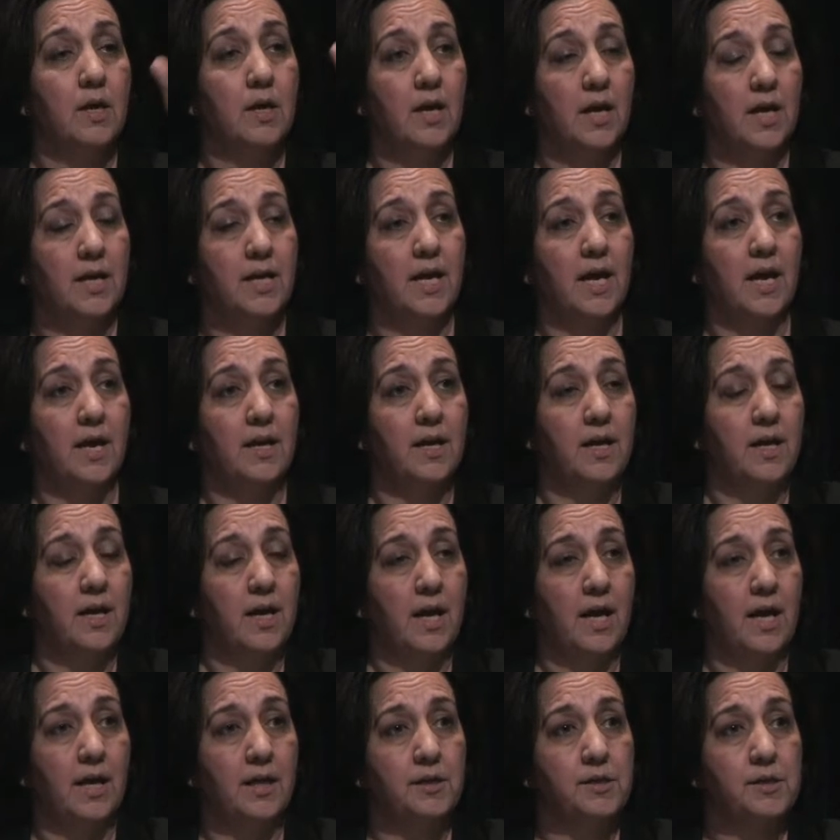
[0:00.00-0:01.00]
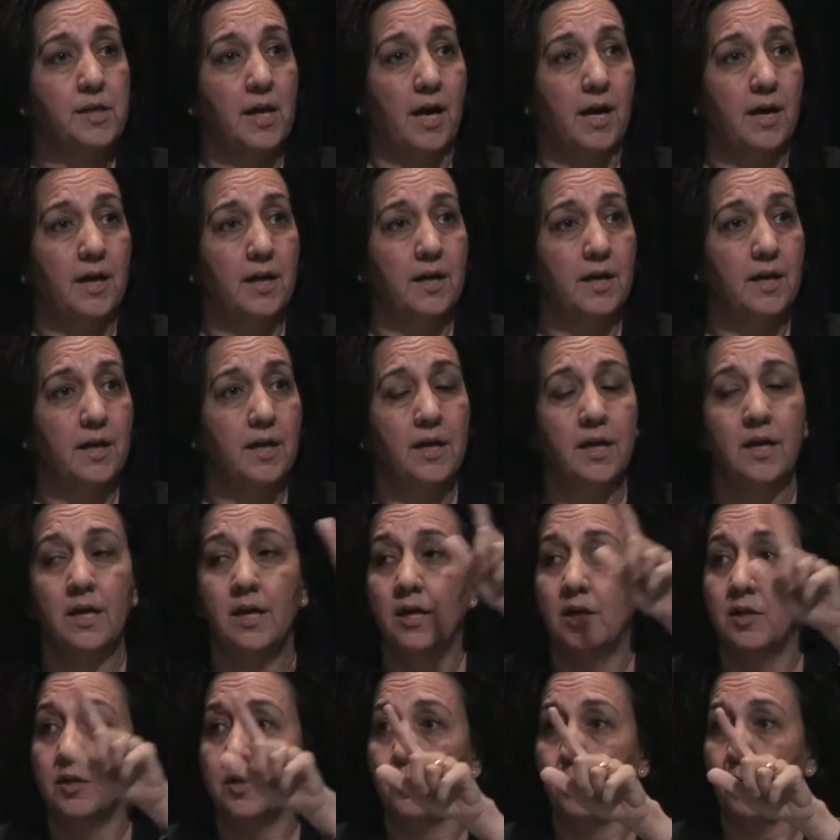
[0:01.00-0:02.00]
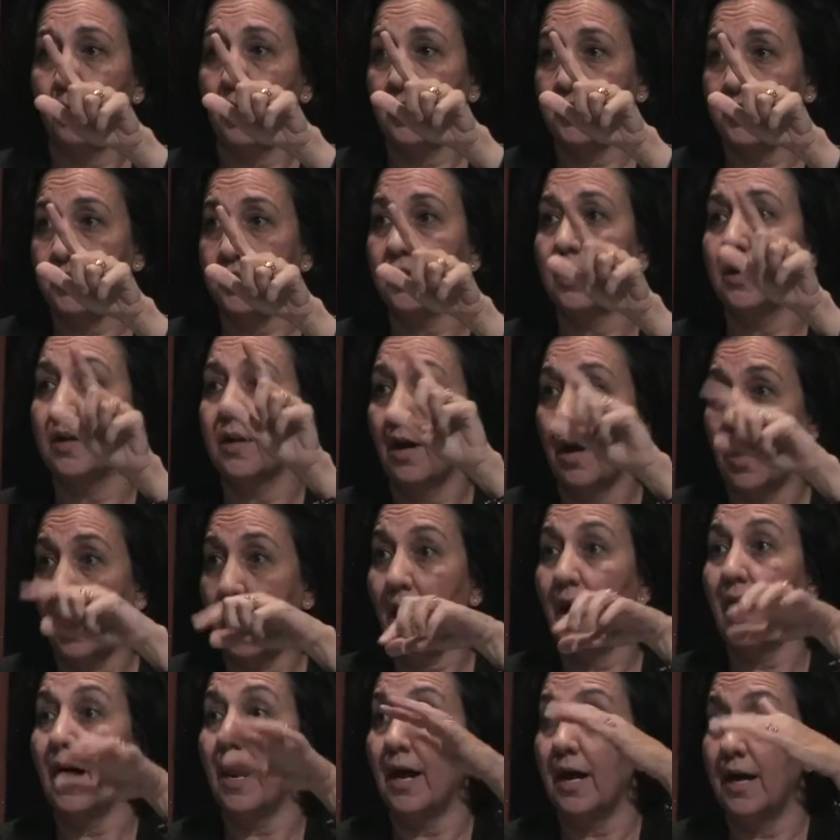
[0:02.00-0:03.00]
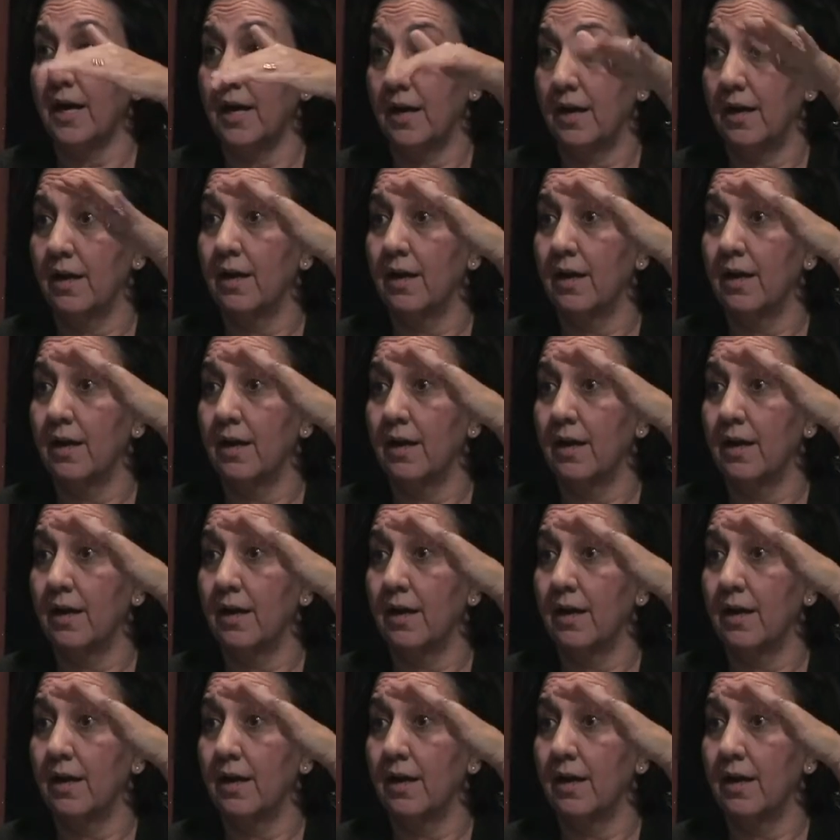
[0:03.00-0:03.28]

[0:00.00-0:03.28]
Again, anxiety, depression, high